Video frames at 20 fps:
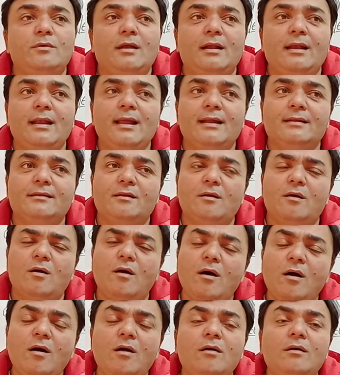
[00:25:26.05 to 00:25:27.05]
collect
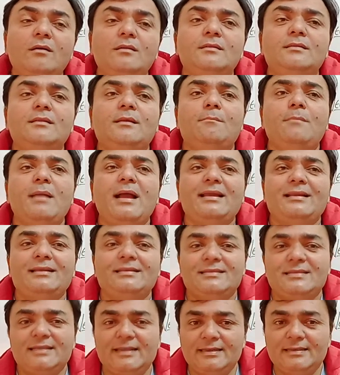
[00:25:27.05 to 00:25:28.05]
all the
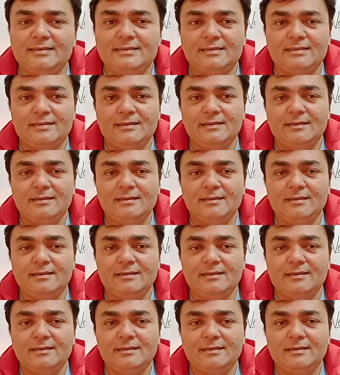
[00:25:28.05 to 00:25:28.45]
berry seeds,